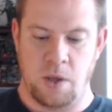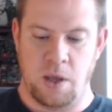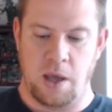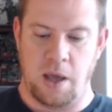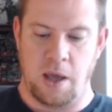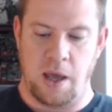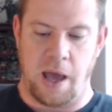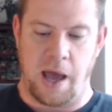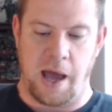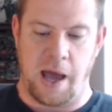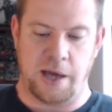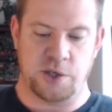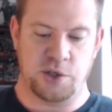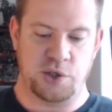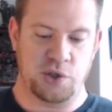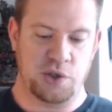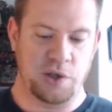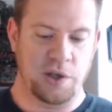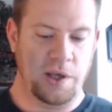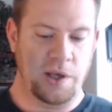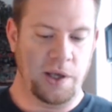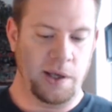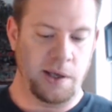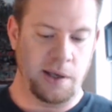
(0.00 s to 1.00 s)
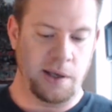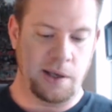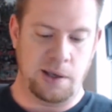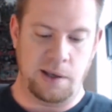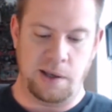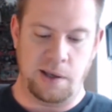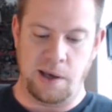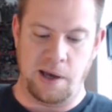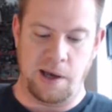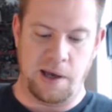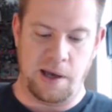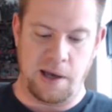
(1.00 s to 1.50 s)
actually
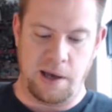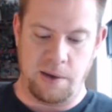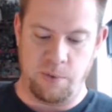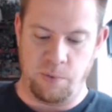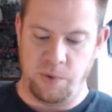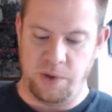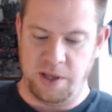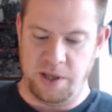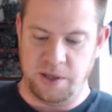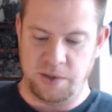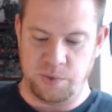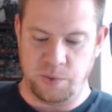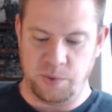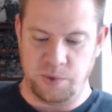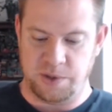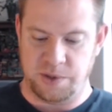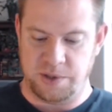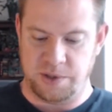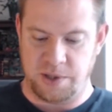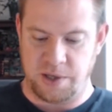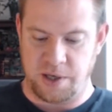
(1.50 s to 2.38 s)
when this was